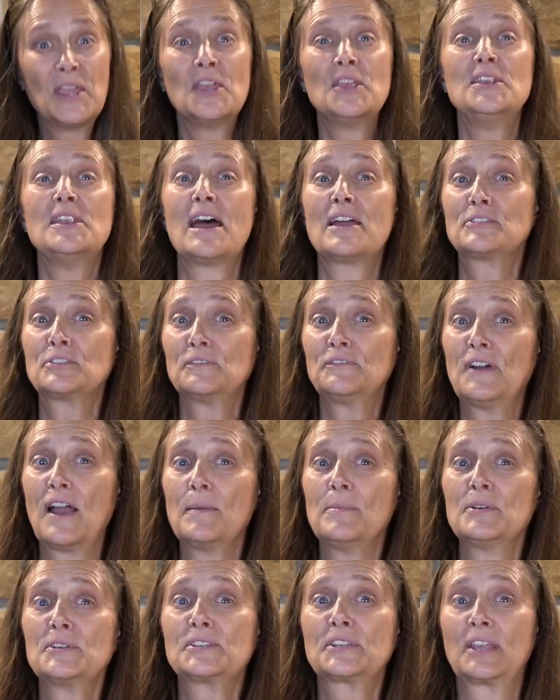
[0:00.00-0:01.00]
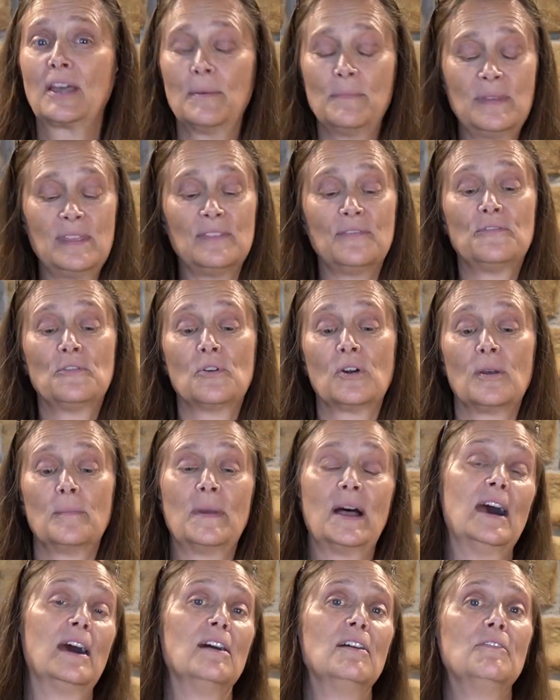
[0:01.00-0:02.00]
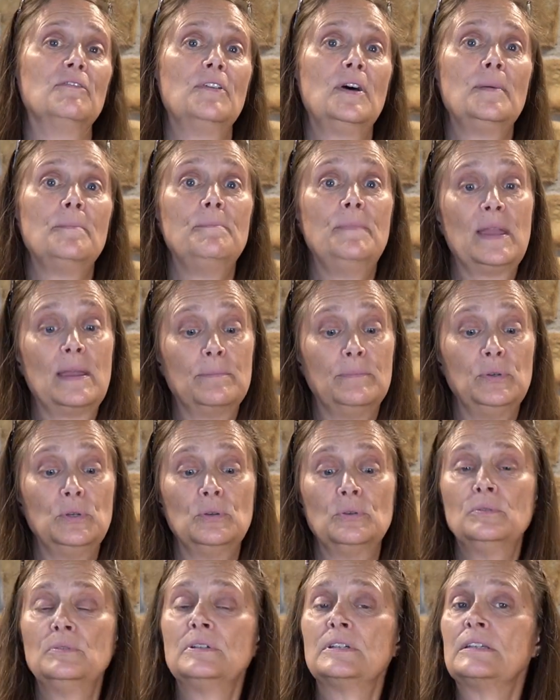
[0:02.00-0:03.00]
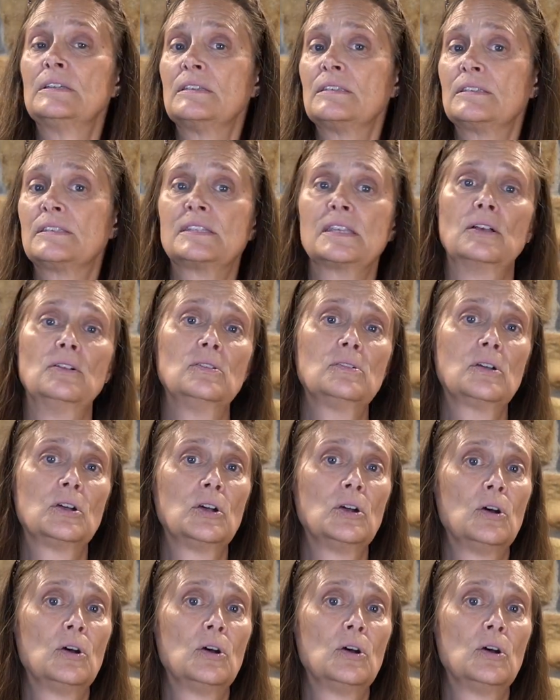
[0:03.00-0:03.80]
Natural fibers come in the form of bamboo, silk,